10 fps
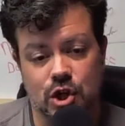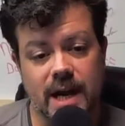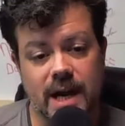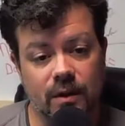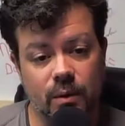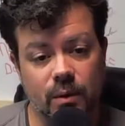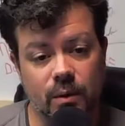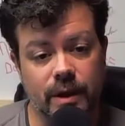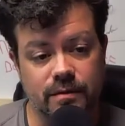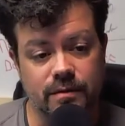channel that we
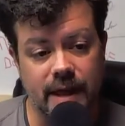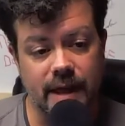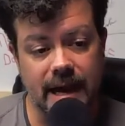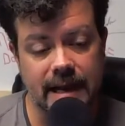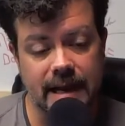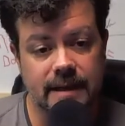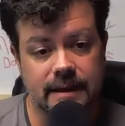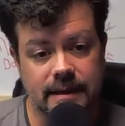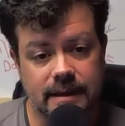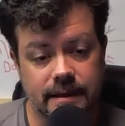use for that
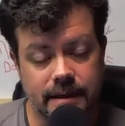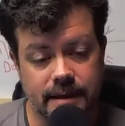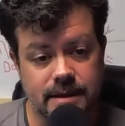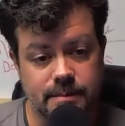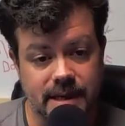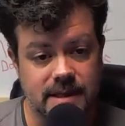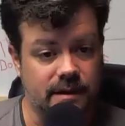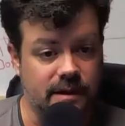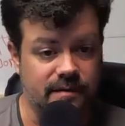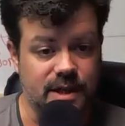is
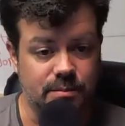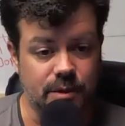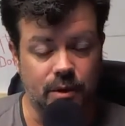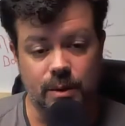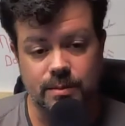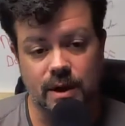basically the Facebook group.